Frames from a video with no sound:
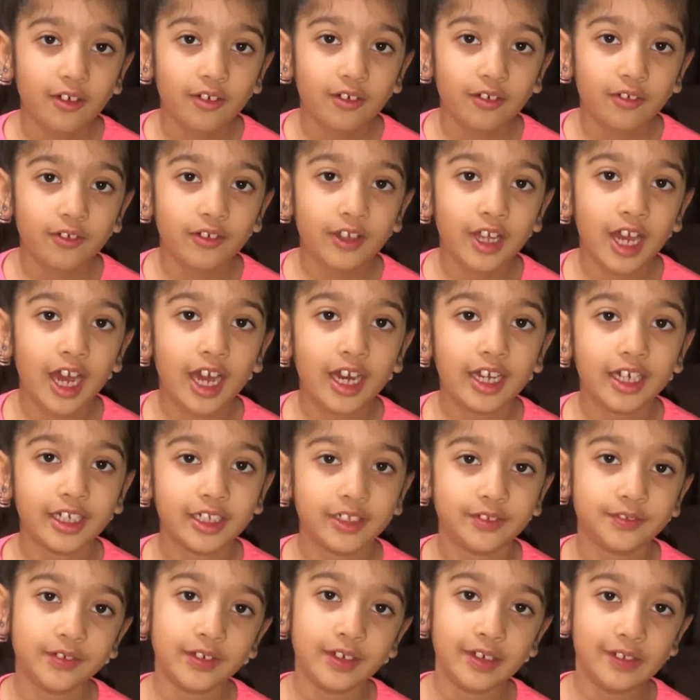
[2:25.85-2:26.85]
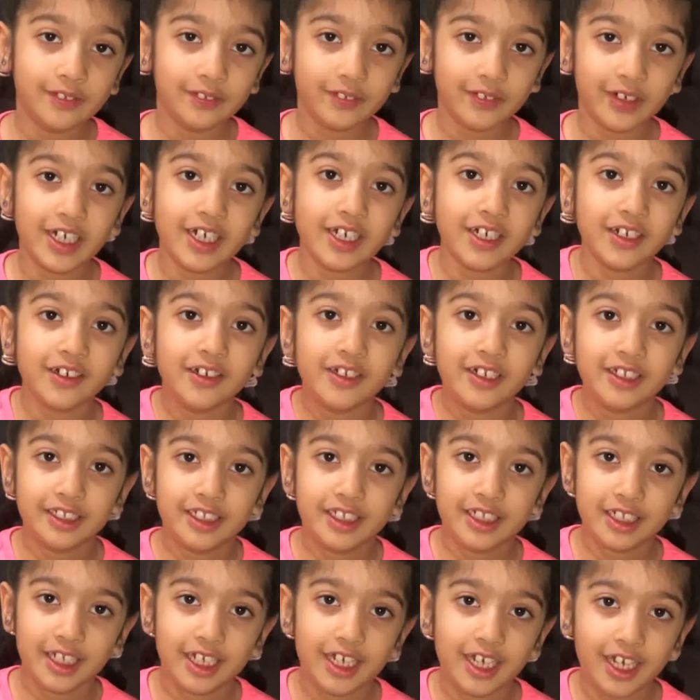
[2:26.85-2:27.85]
Vihanas Fun World on
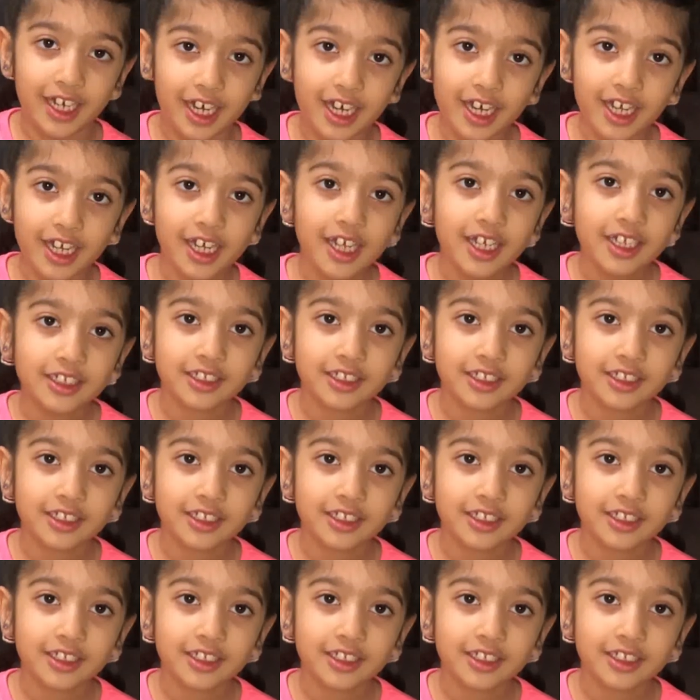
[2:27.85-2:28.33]
here.